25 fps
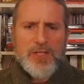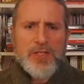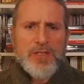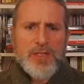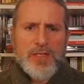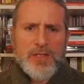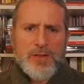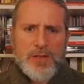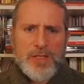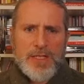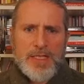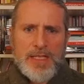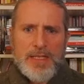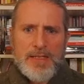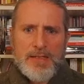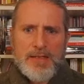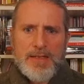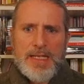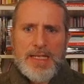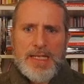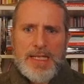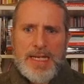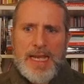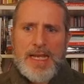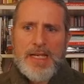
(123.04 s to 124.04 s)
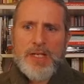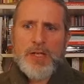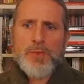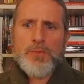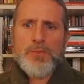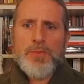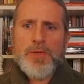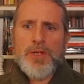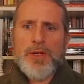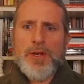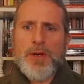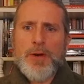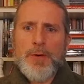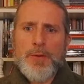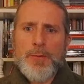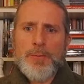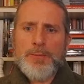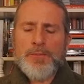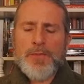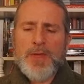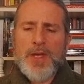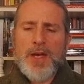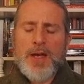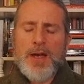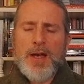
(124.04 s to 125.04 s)
series that, that HBO
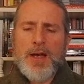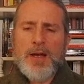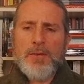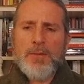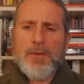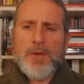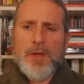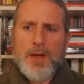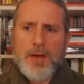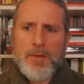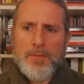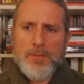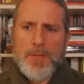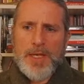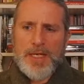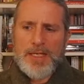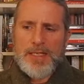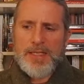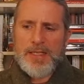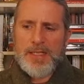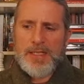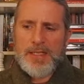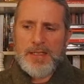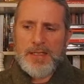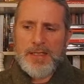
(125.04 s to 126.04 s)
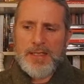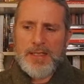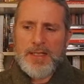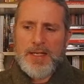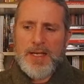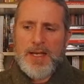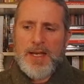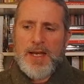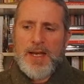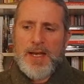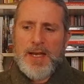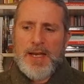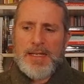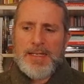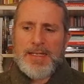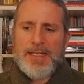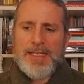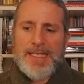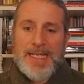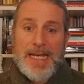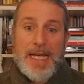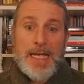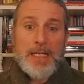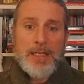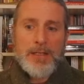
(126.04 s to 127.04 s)
uh, basically
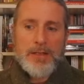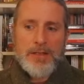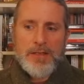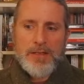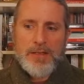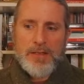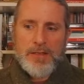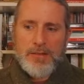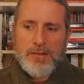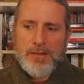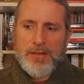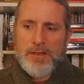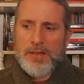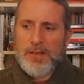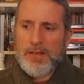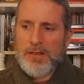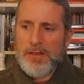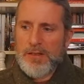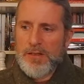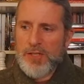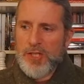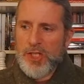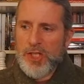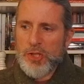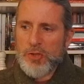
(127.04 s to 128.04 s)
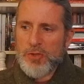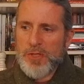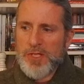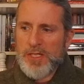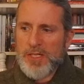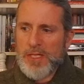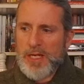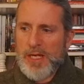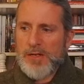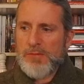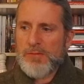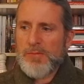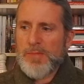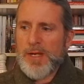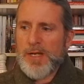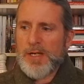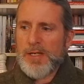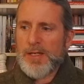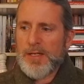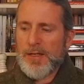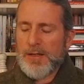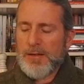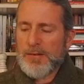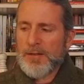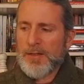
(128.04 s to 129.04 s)
decided to, to, to greenlight
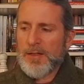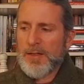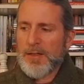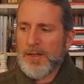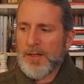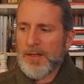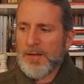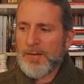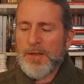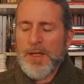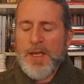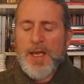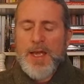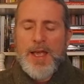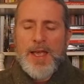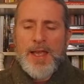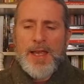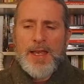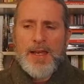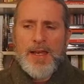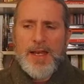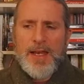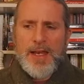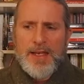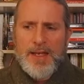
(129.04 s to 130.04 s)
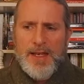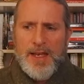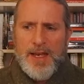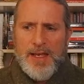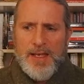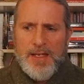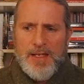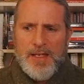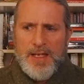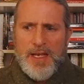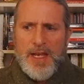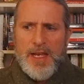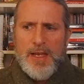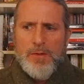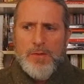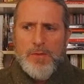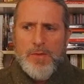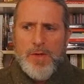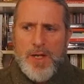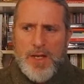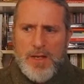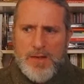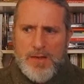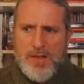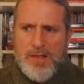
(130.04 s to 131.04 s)
by and and
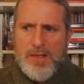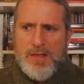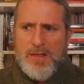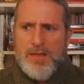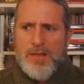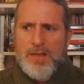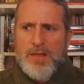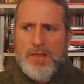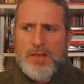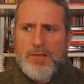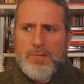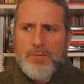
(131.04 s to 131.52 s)
and